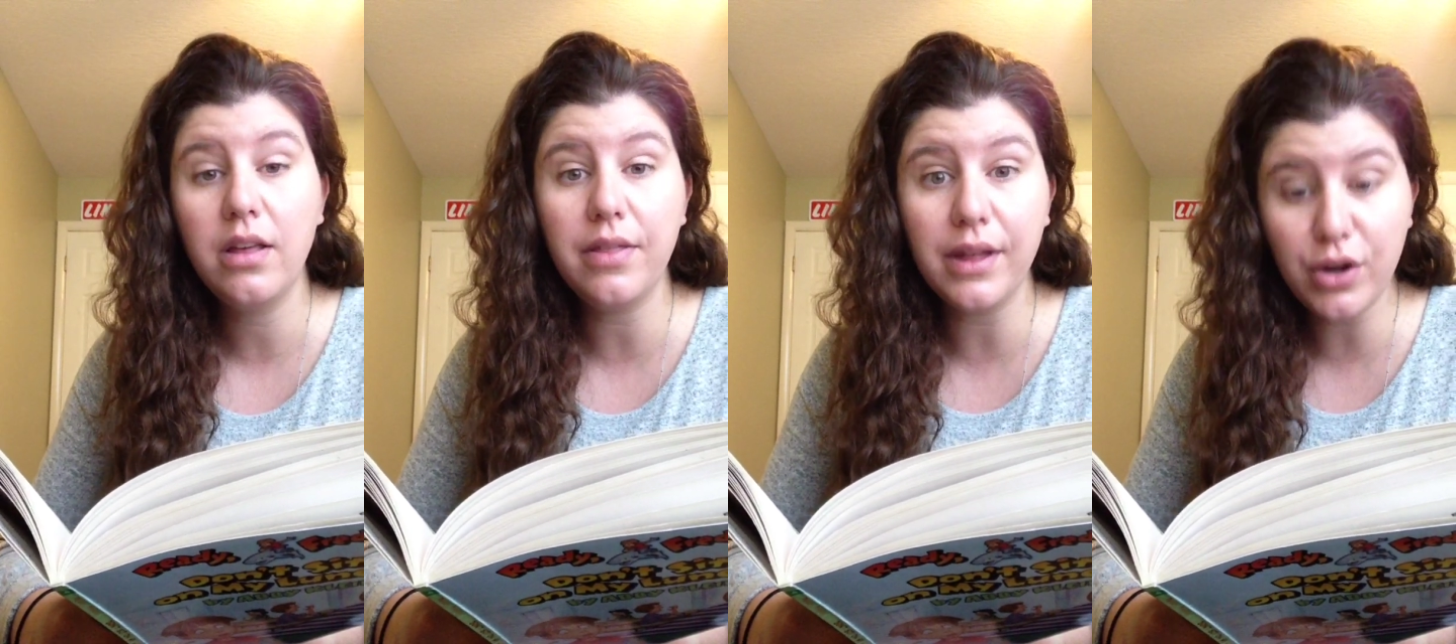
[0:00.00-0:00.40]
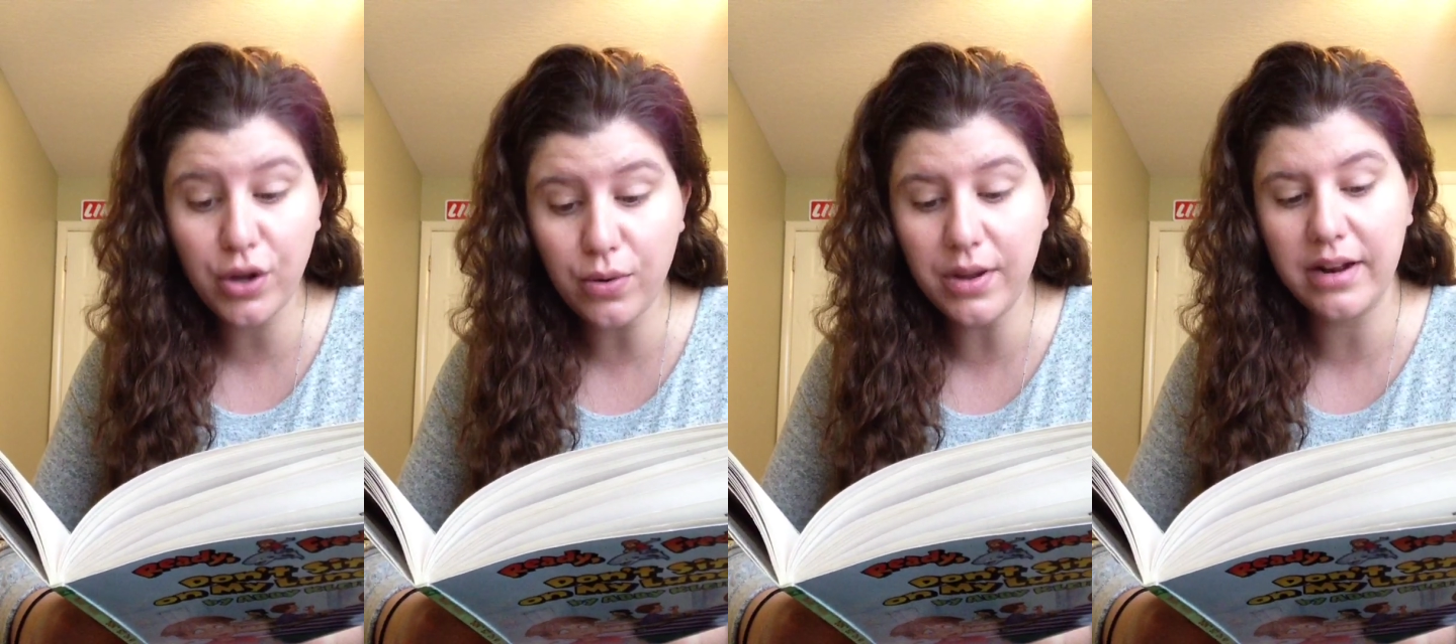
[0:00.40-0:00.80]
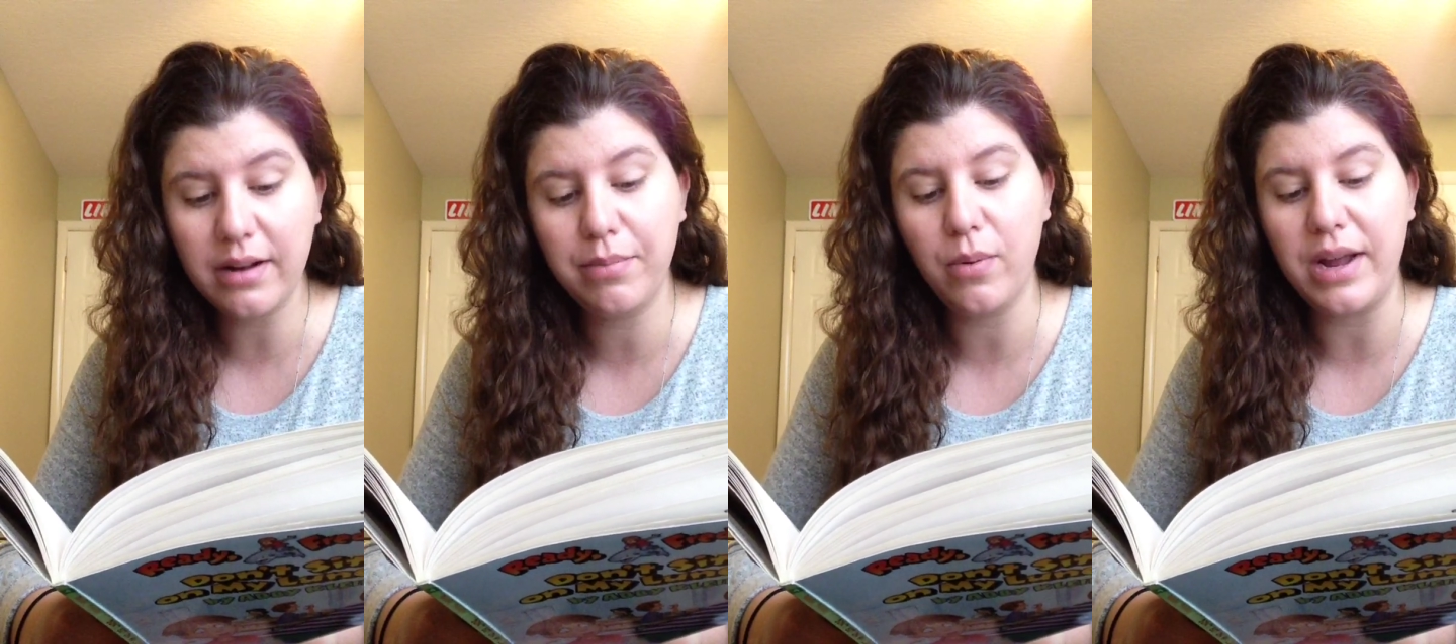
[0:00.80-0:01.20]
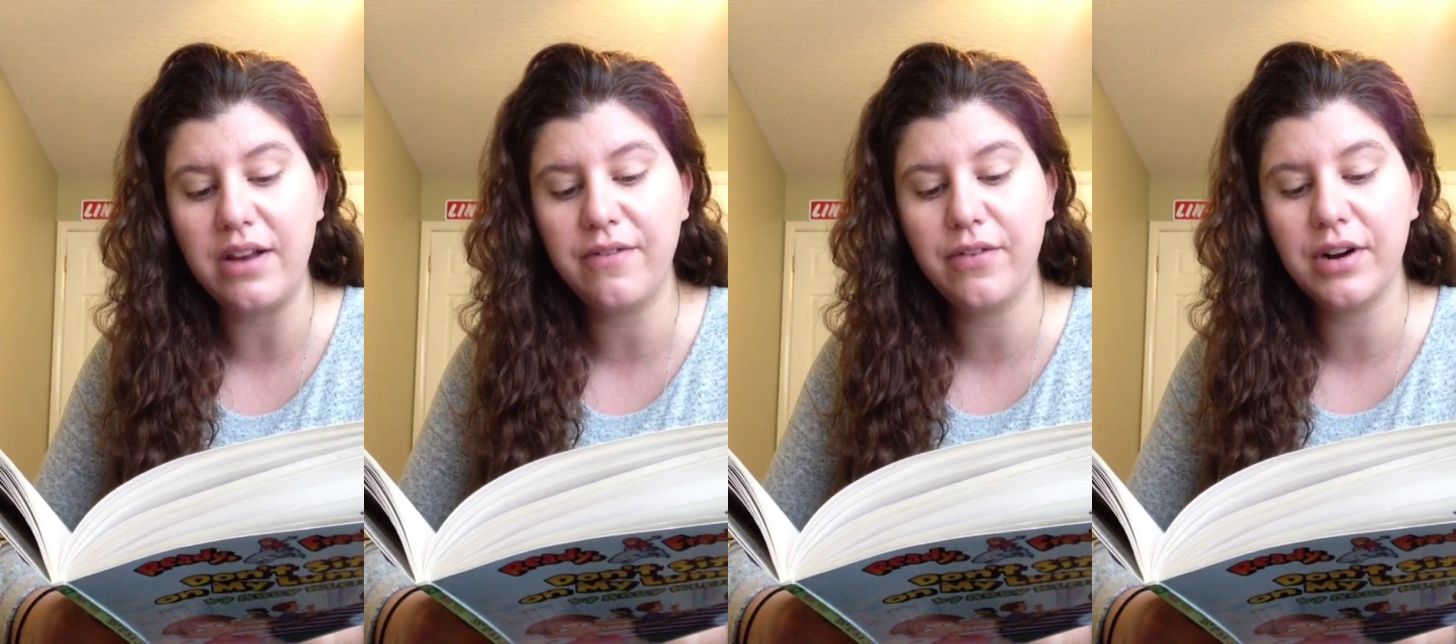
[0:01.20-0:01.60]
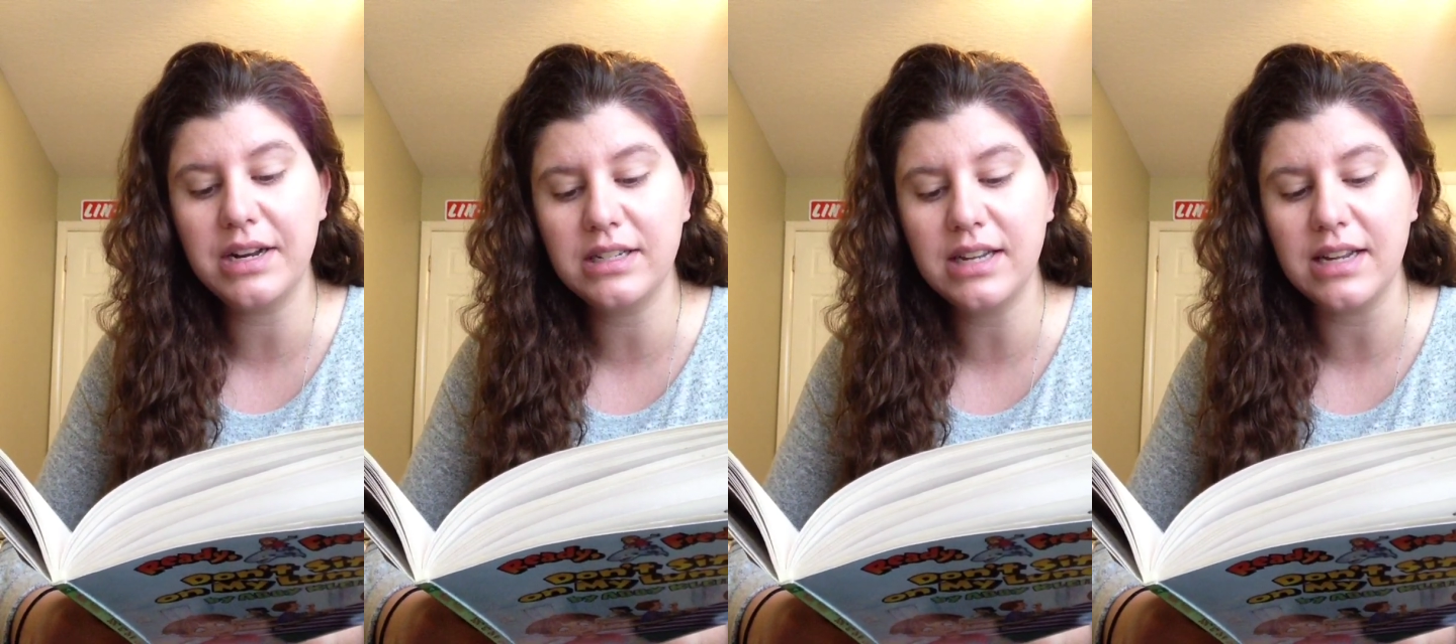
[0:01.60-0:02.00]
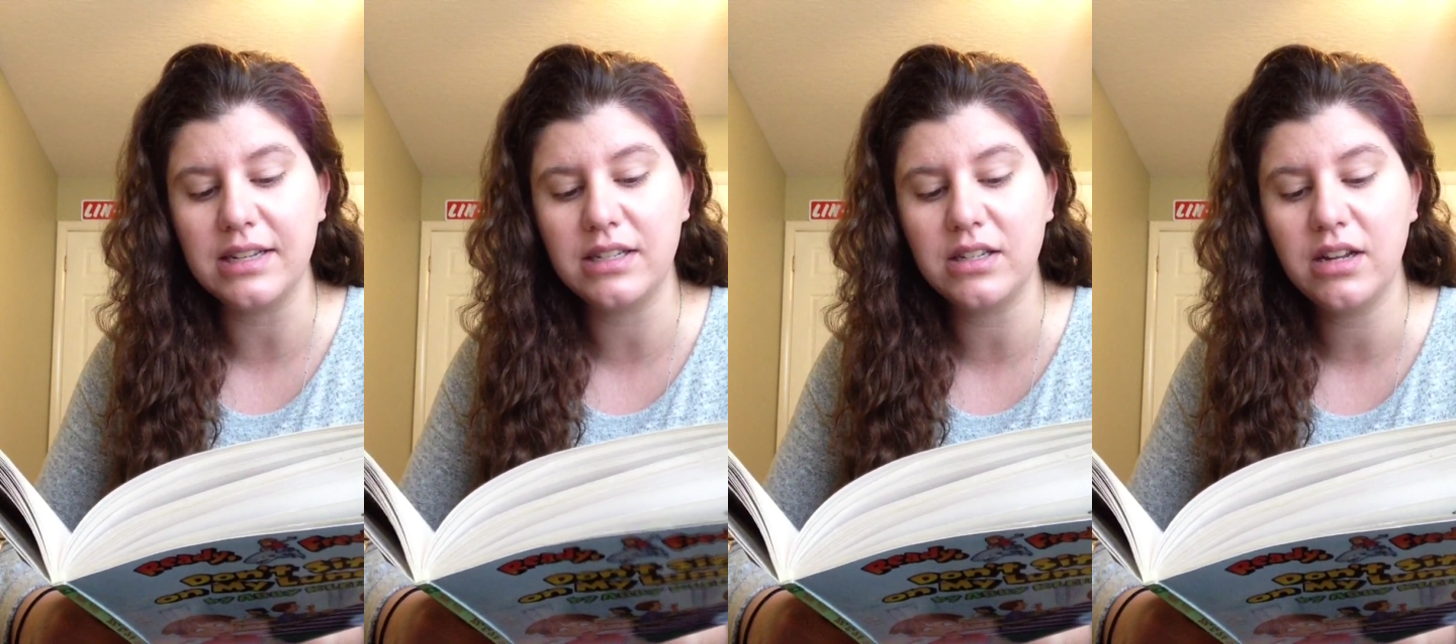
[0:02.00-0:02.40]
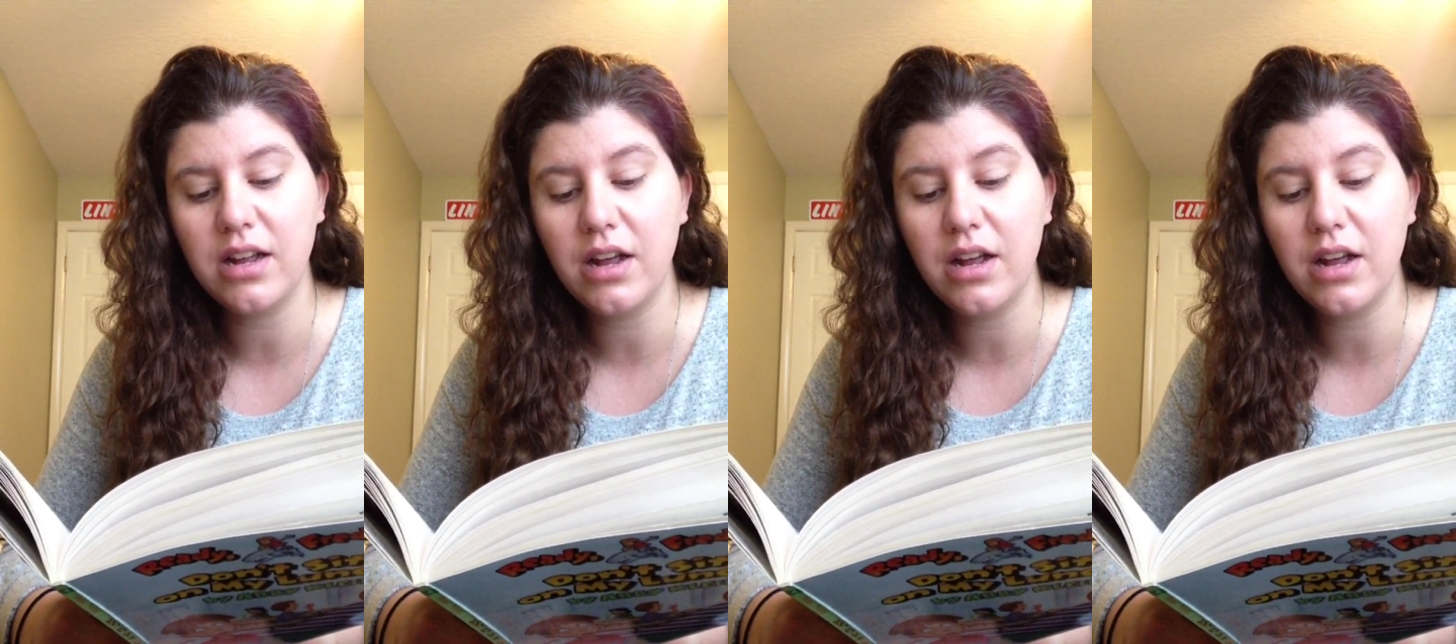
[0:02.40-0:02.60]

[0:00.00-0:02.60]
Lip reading: then you get a point for an assist.